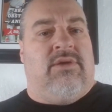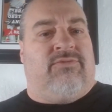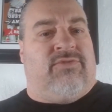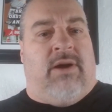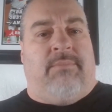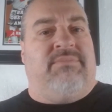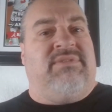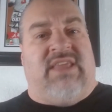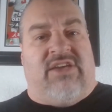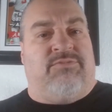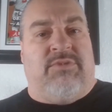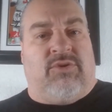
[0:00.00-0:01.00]
from
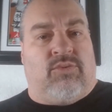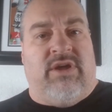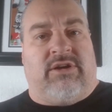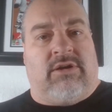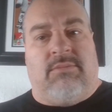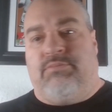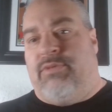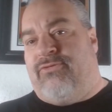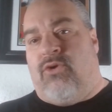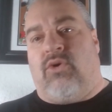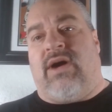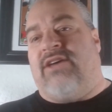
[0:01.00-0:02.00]
Desmond Ridder
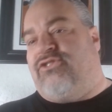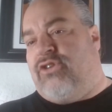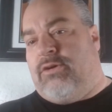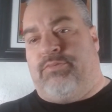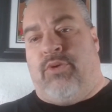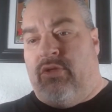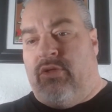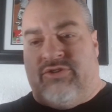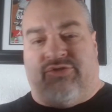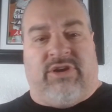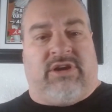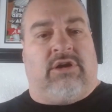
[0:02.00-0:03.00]
before I start pulling the
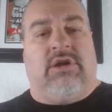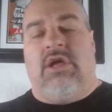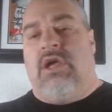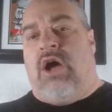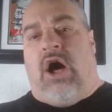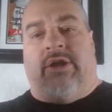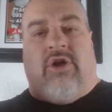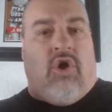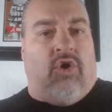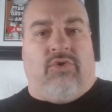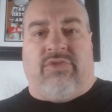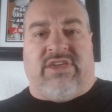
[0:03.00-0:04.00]
trigger on
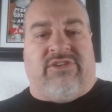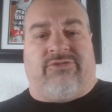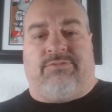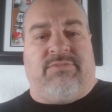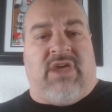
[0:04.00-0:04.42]
all these,